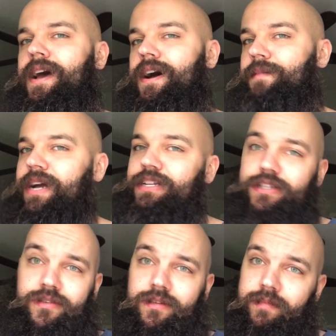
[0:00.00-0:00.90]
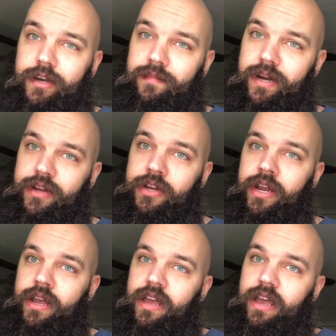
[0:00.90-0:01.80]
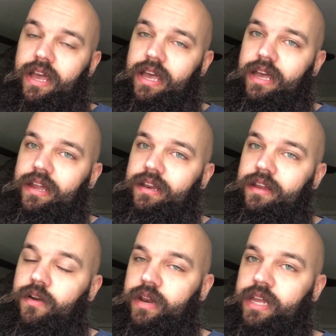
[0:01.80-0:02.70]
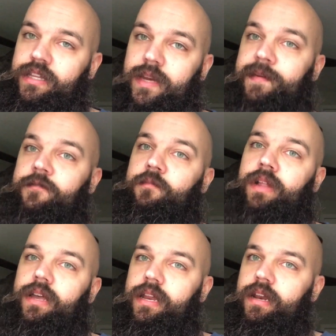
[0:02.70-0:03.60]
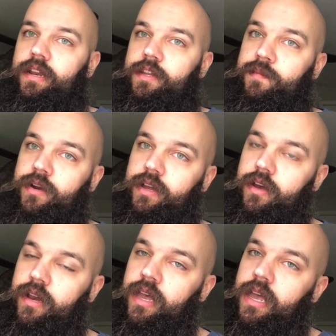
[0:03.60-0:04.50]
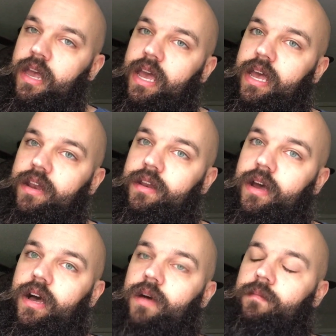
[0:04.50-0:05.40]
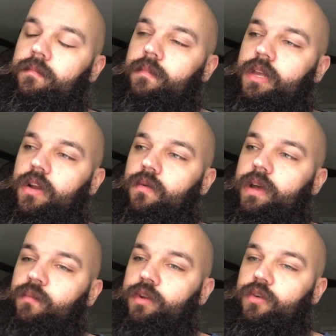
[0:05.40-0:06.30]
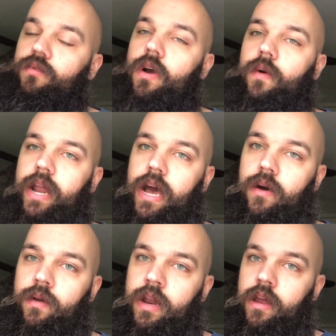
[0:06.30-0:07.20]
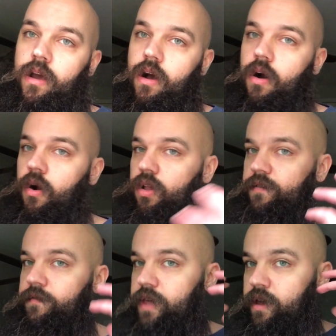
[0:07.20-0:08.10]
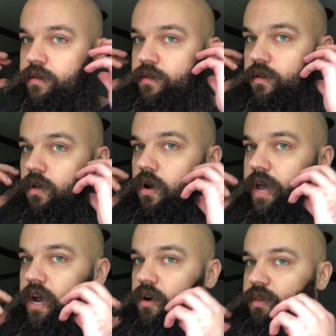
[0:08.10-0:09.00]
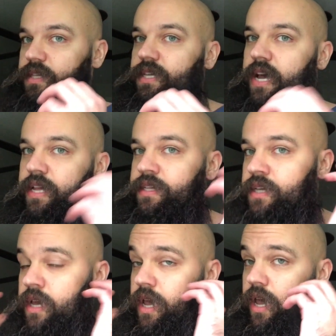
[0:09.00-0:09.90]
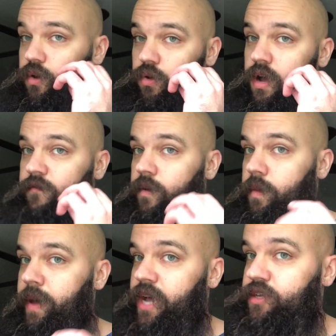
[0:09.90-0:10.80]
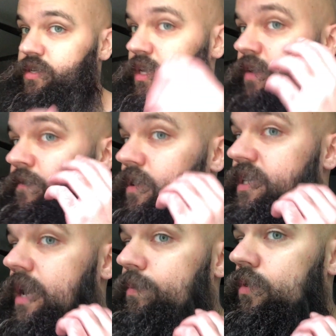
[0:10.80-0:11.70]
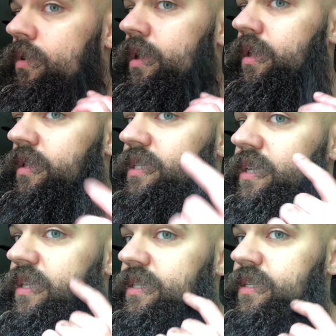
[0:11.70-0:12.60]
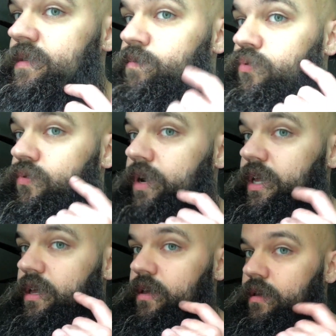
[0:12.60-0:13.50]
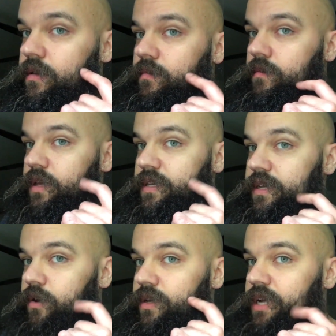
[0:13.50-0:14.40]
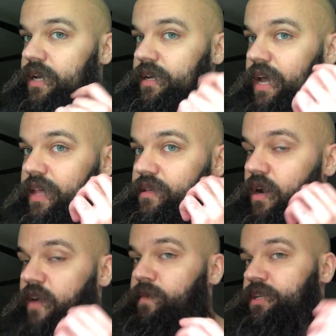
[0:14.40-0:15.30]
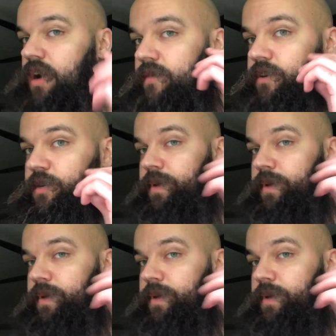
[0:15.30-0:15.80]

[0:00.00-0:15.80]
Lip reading: I just use a beard brush, and it heats up if you plug it in, and it's pretty good. And when you grow it out, all of the long hair on the sides, it'll cover up the patches. Like, for example, see, this is pretty, it's not dense, I don't have much coverage,